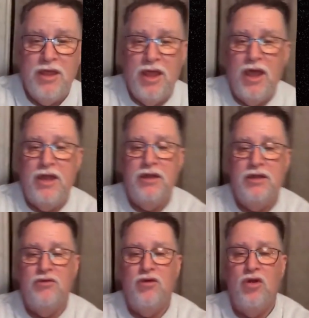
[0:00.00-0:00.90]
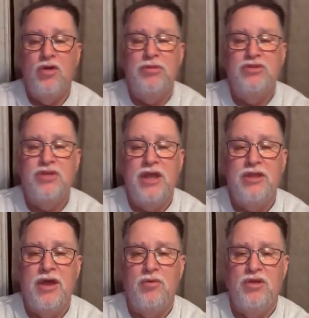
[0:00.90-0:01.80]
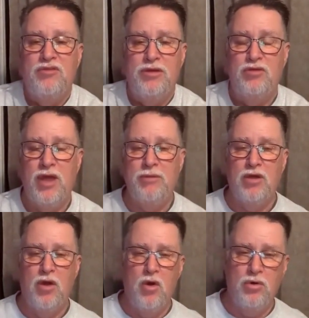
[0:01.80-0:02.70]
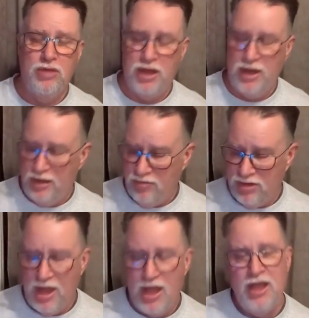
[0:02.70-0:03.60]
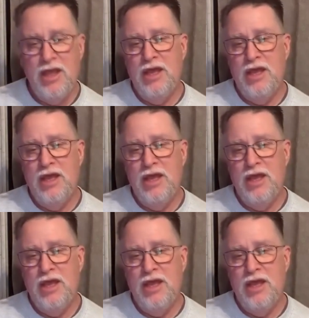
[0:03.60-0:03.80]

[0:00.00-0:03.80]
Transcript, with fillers: And you have heard me say that we've been grabbing a hold of that every day.